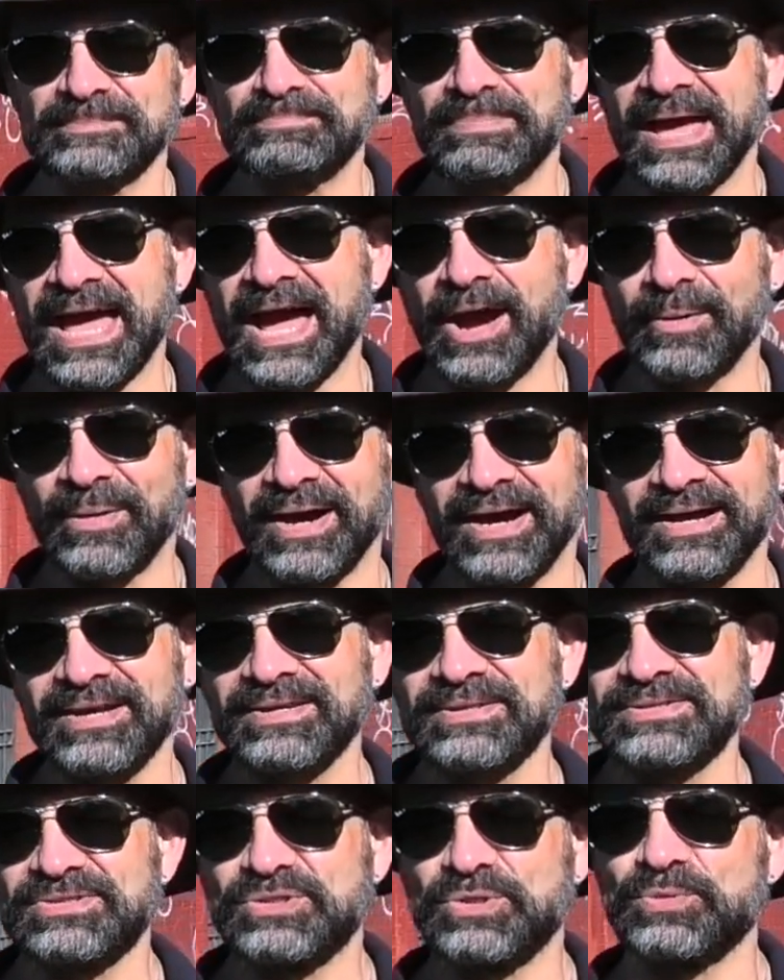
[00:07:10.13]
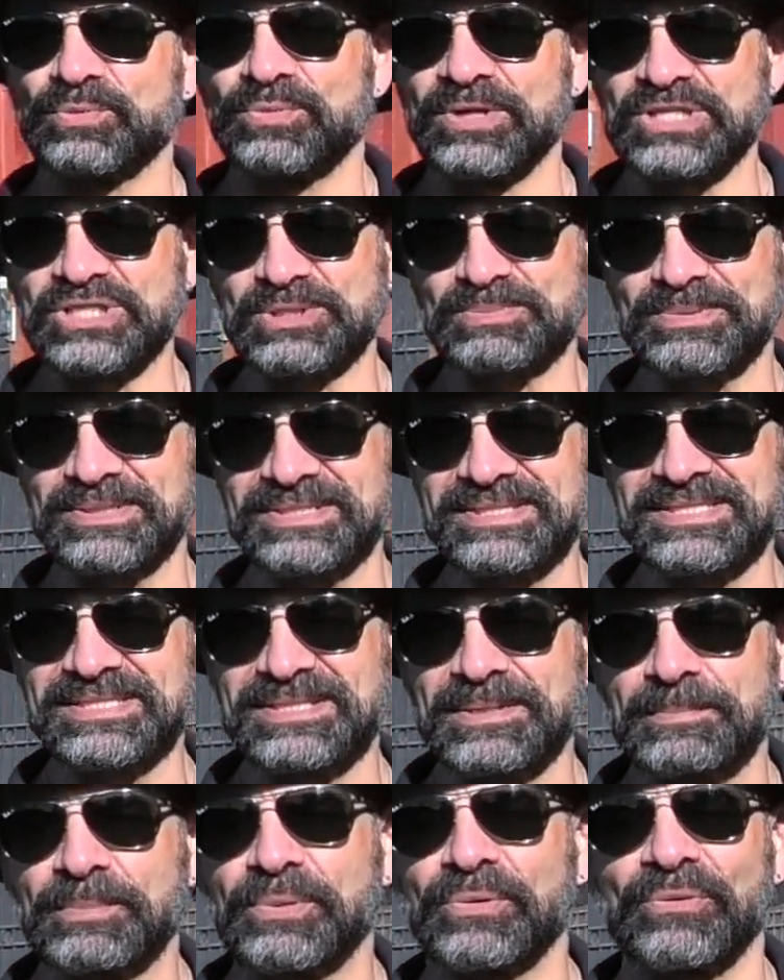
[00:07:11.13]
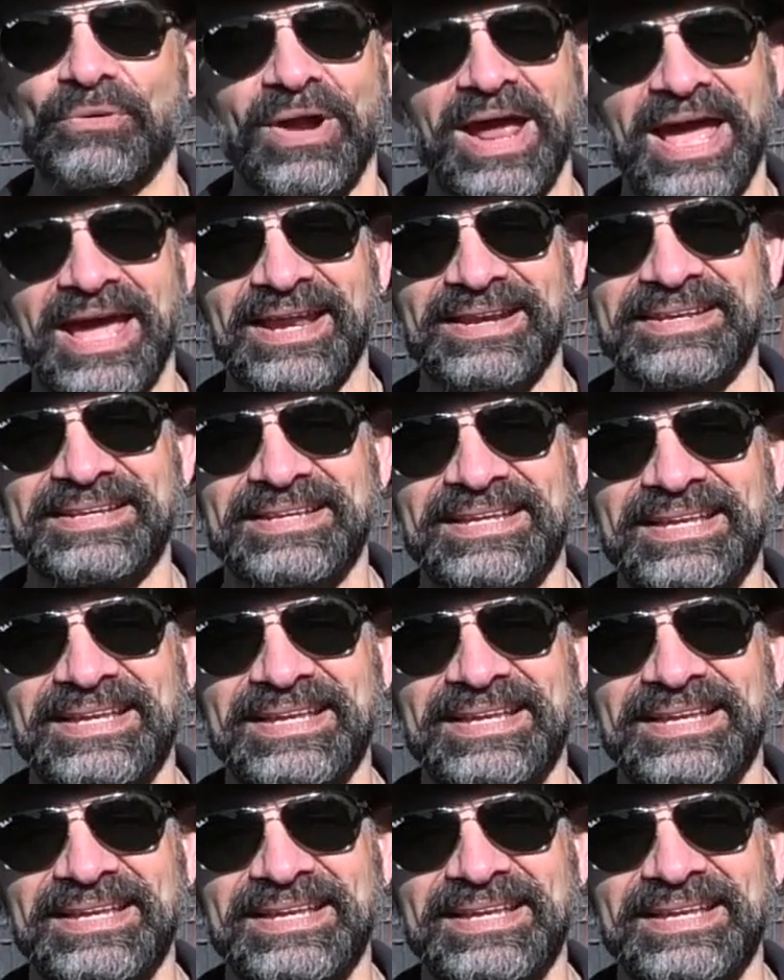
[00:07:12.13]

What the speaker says: power to Richmond, Bryant